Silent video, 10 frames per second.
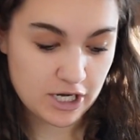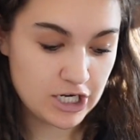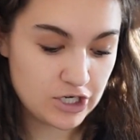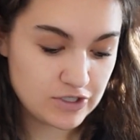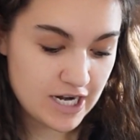
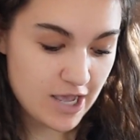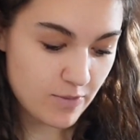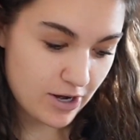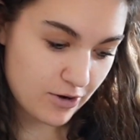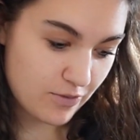going to do today.
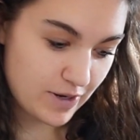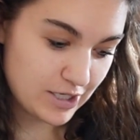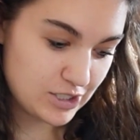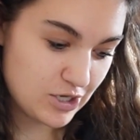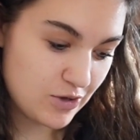We are
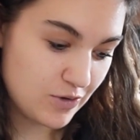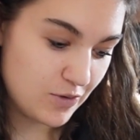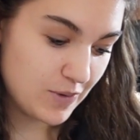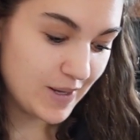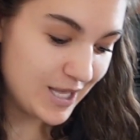going
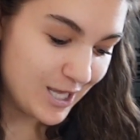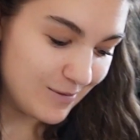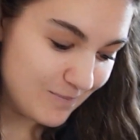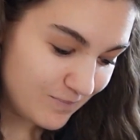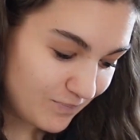to
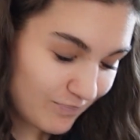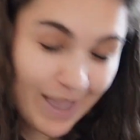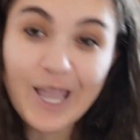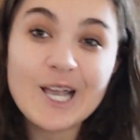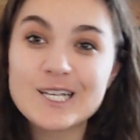
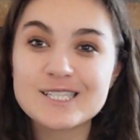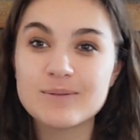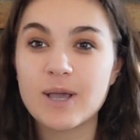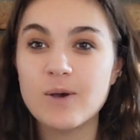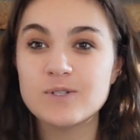make
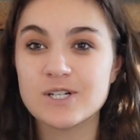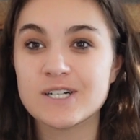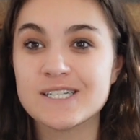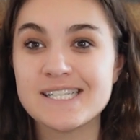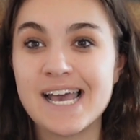some
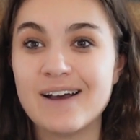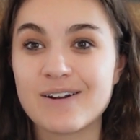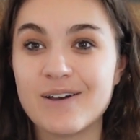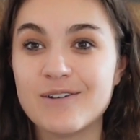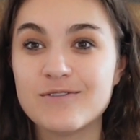coasters
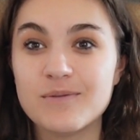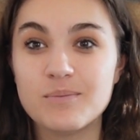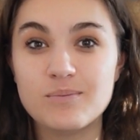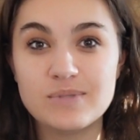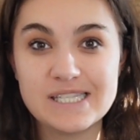out of
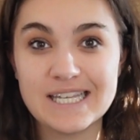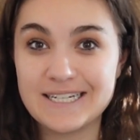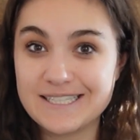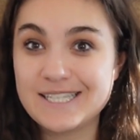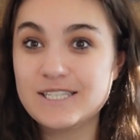
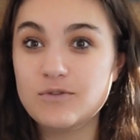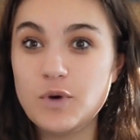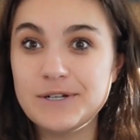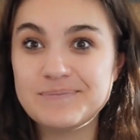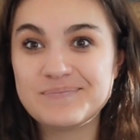slices of
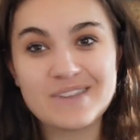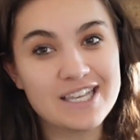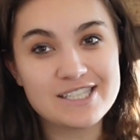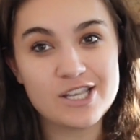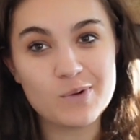wood.
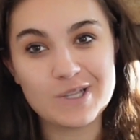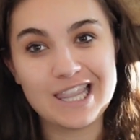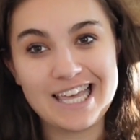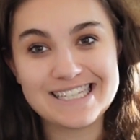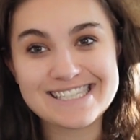So
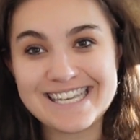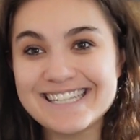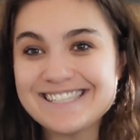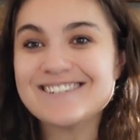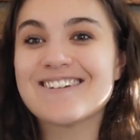let's
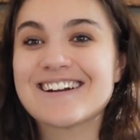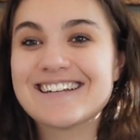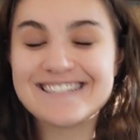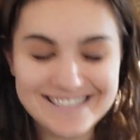get started.